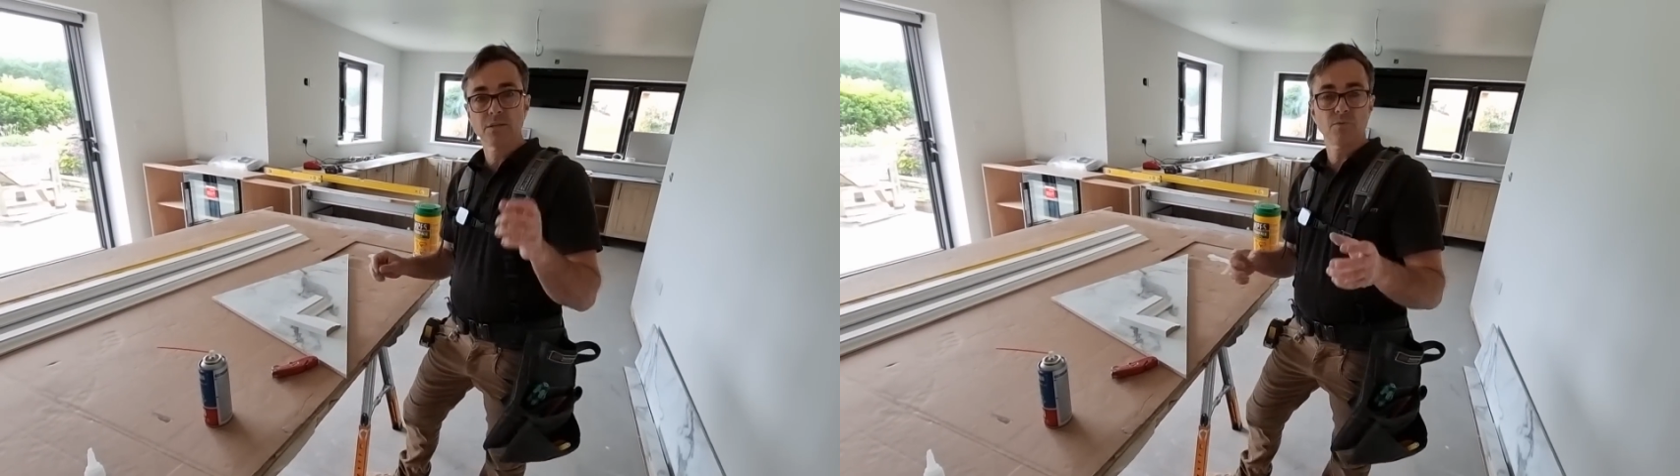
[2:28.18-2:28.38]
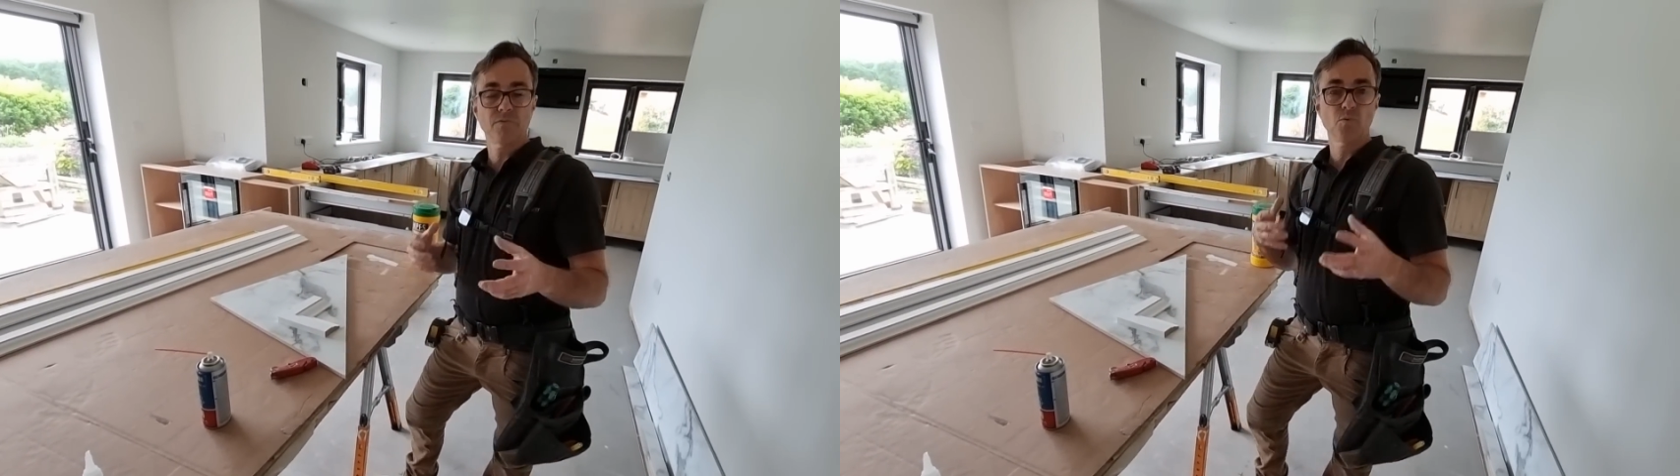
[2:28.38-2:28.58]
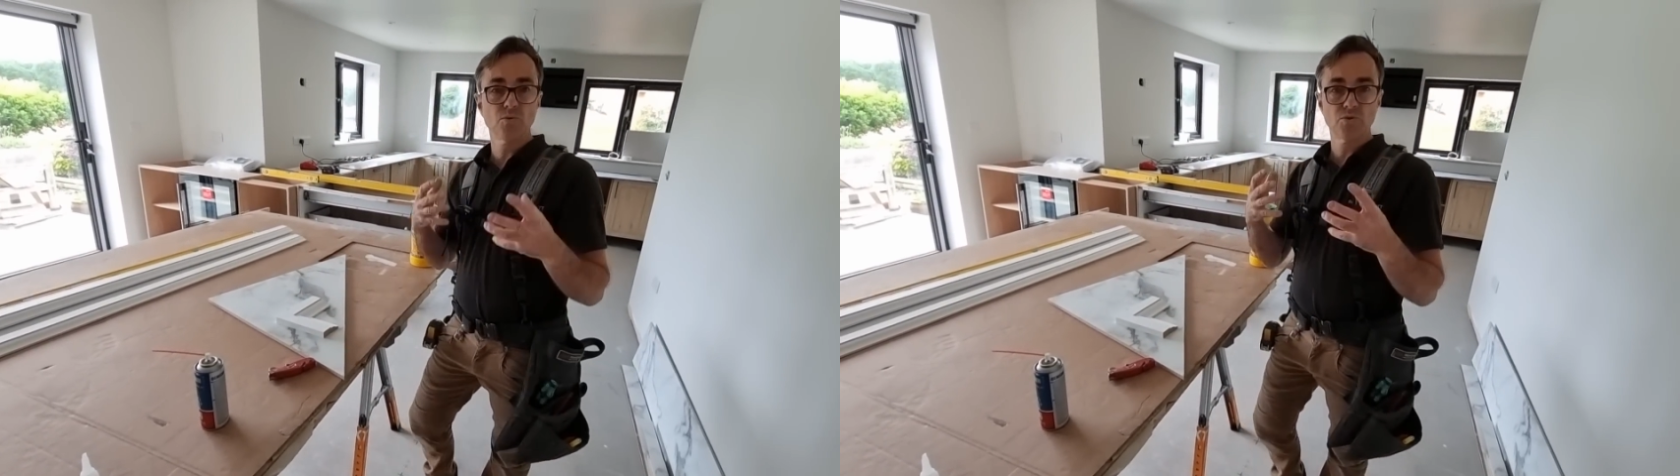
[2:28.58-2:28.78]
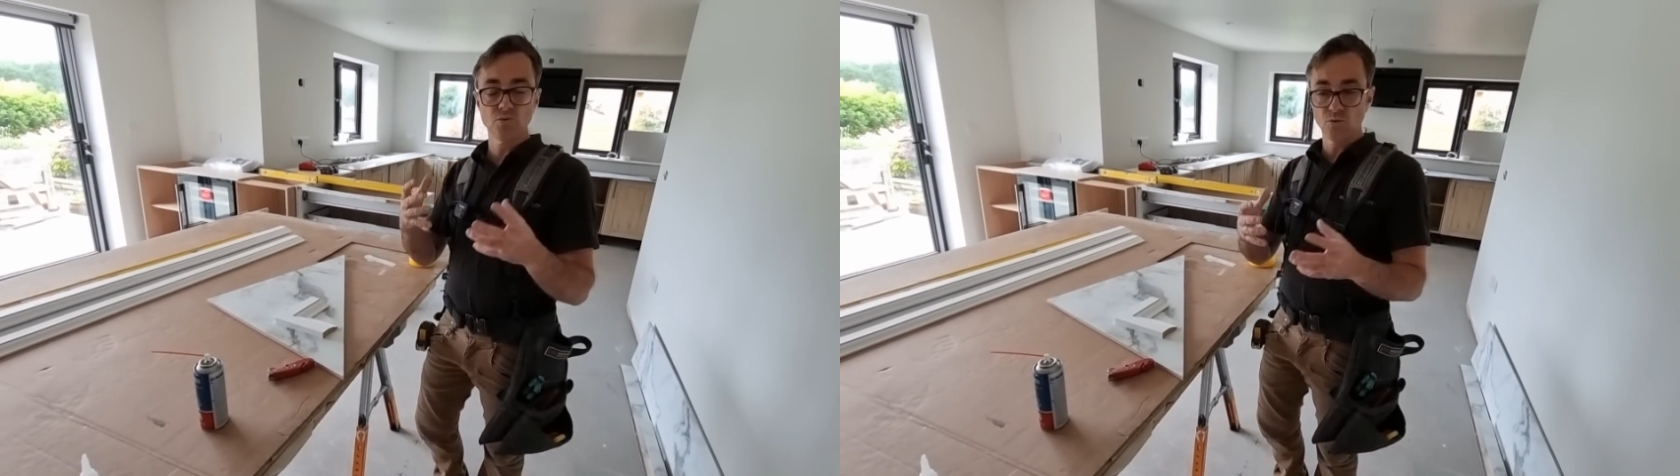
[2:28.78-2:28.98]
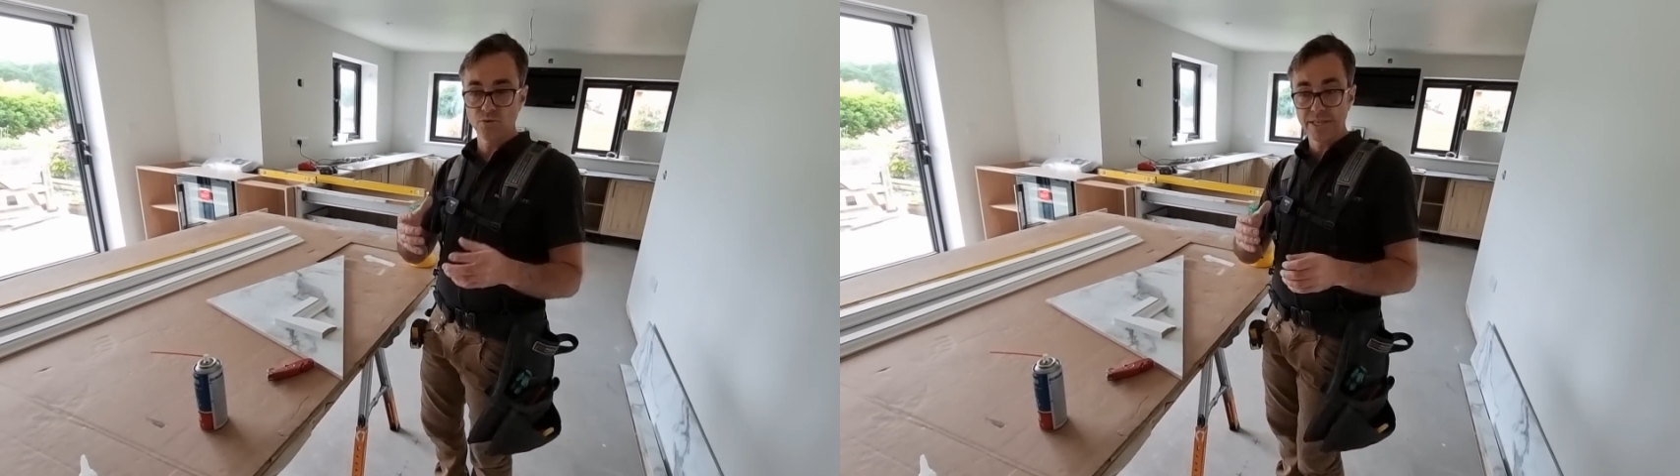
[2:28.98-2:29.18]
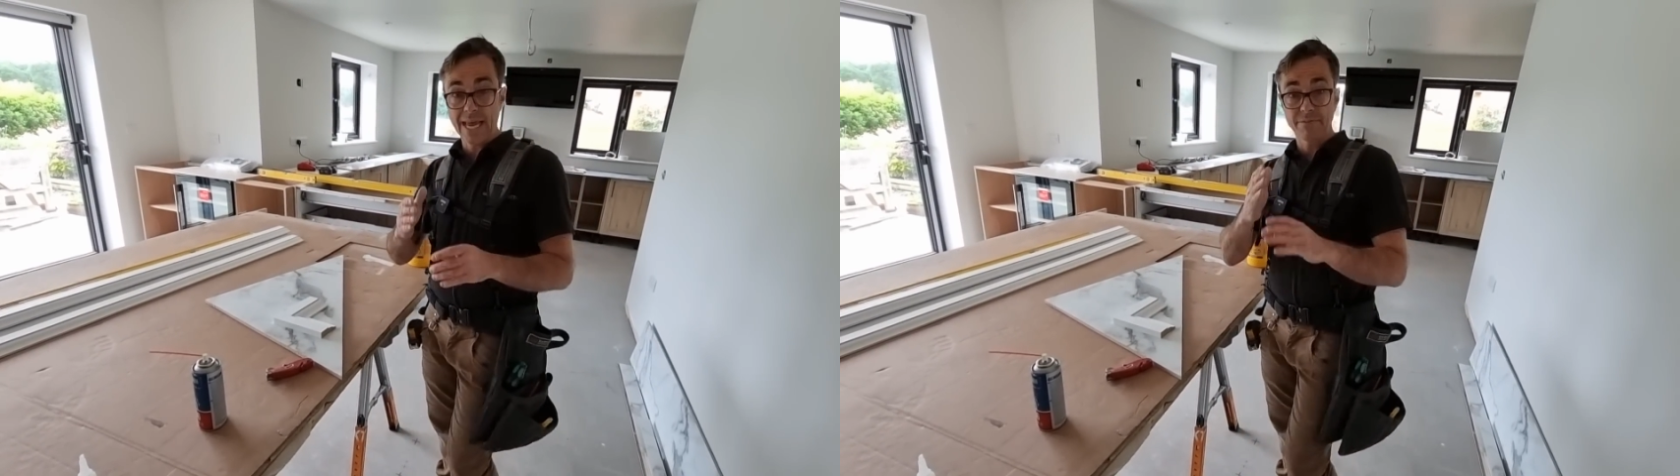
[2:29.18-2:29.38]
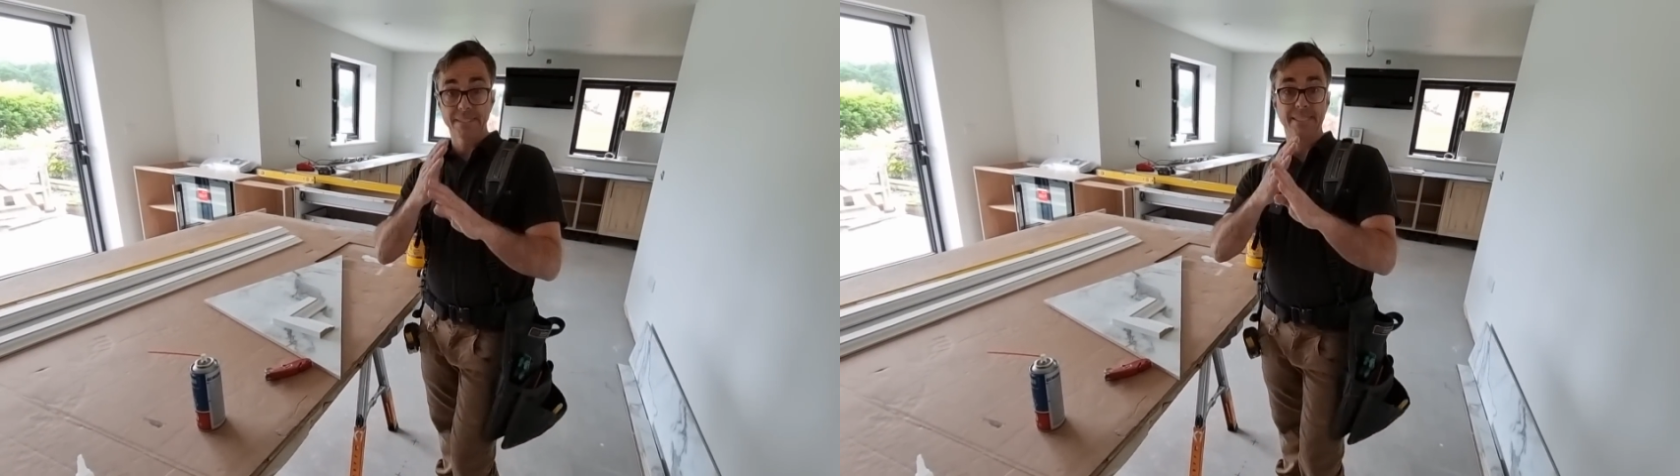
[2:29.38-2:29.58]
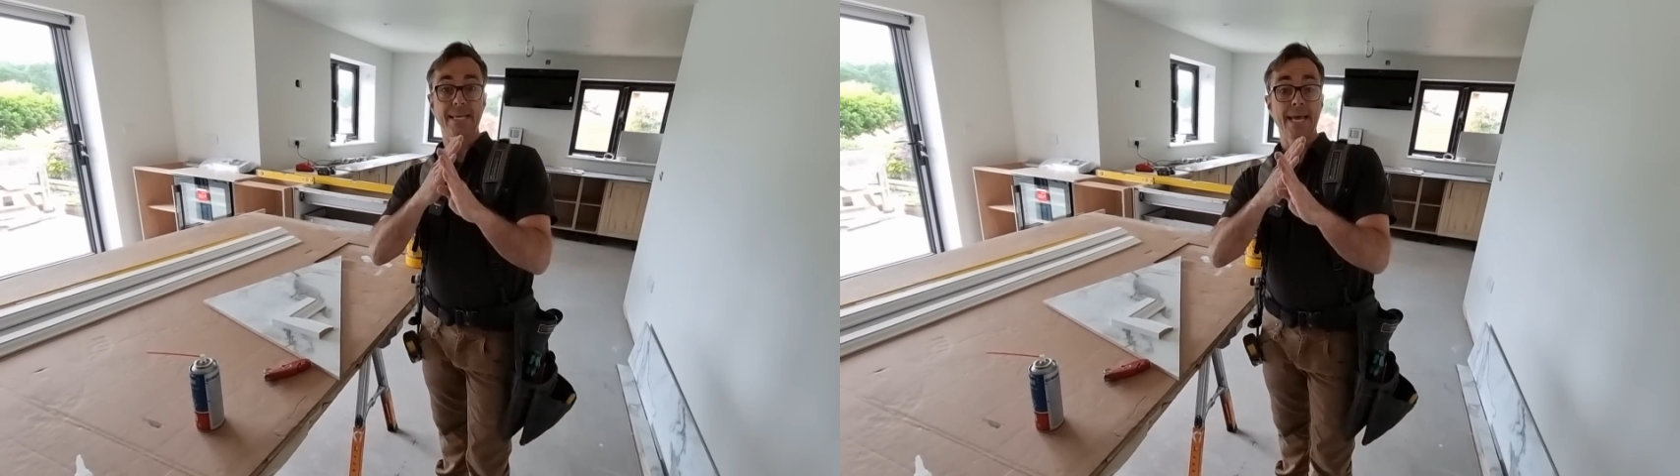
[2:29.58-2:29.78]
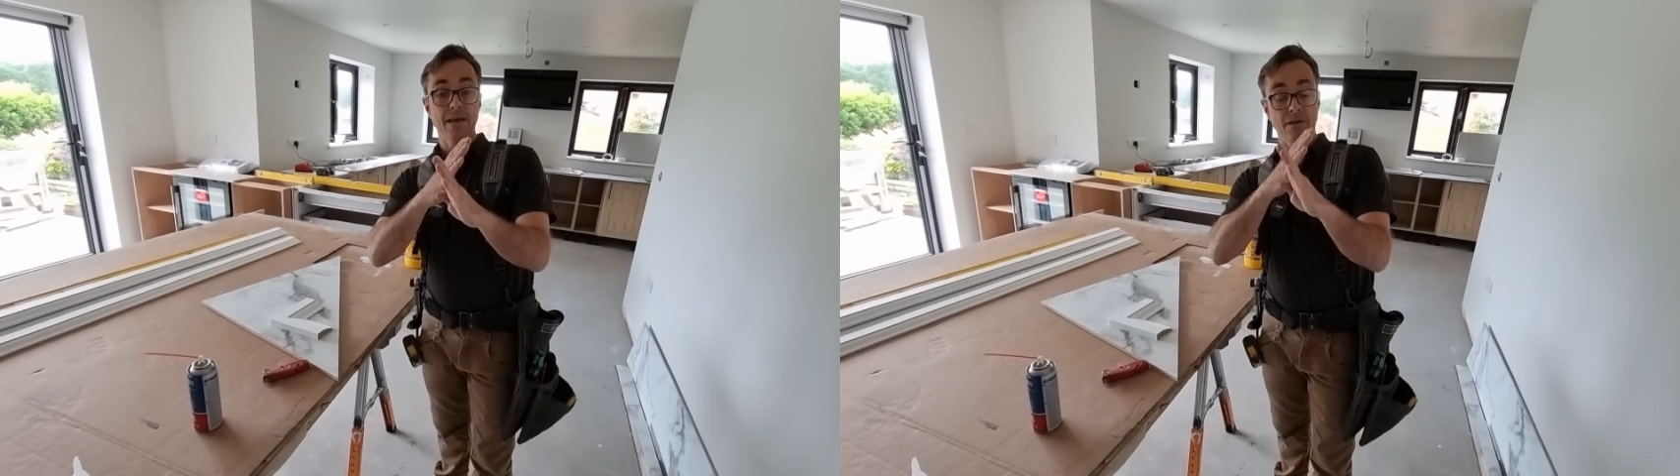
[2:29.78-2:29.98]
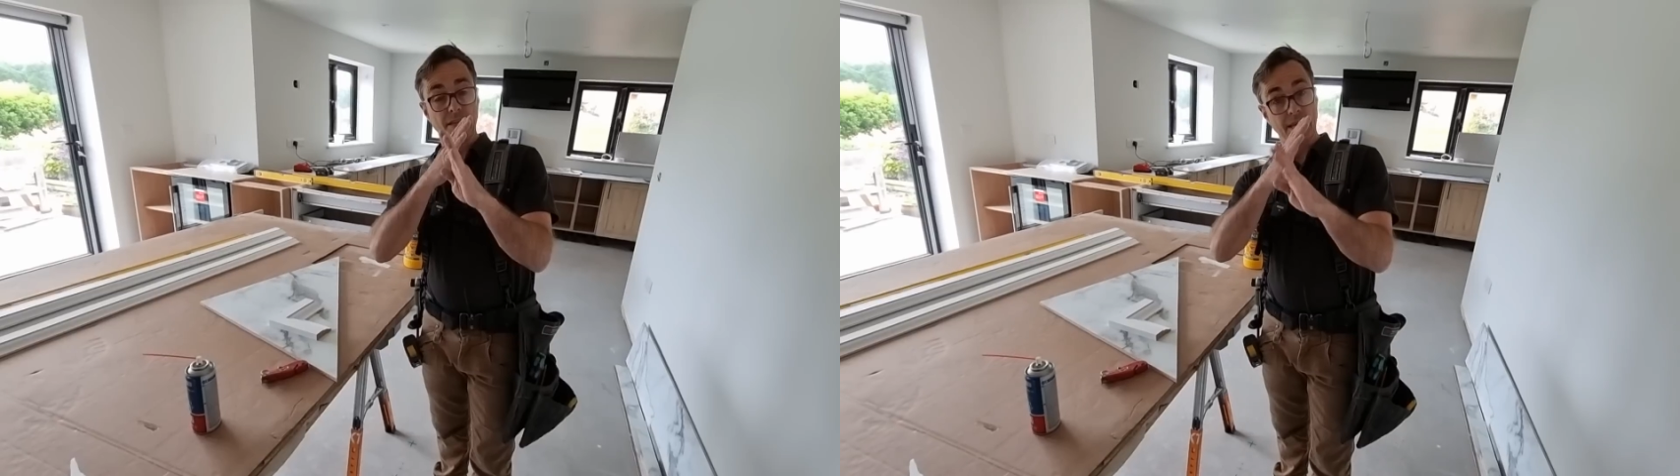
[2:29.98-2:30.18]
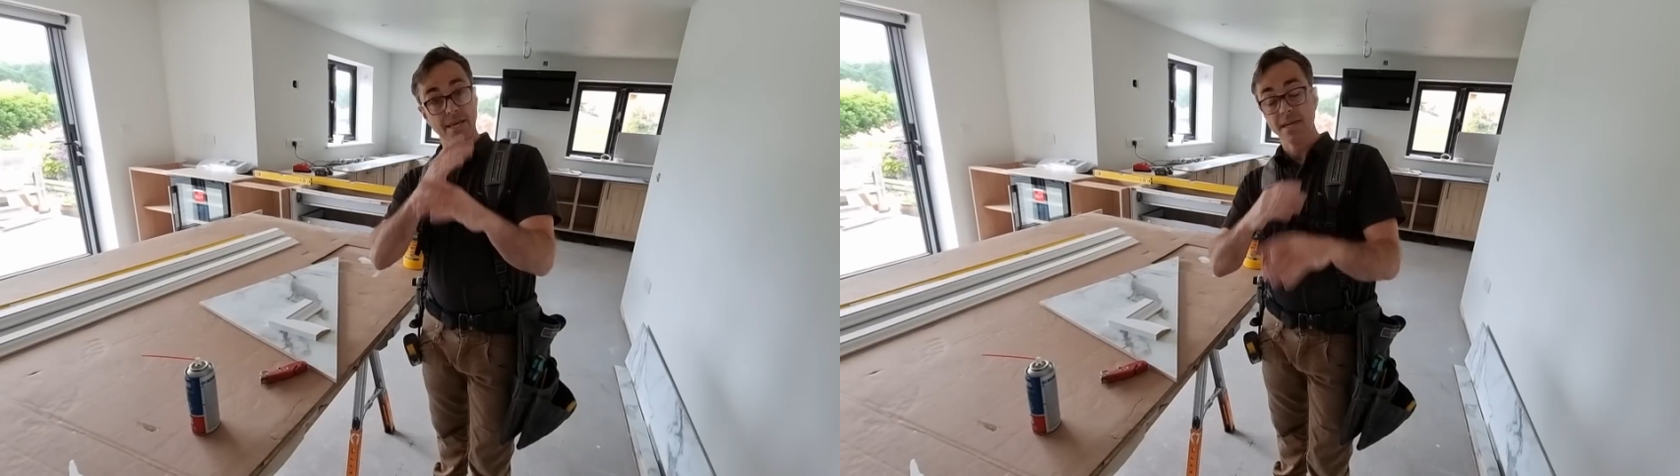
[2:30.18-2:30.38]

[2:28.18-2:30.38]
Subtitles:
with all saws, they have a set, okay?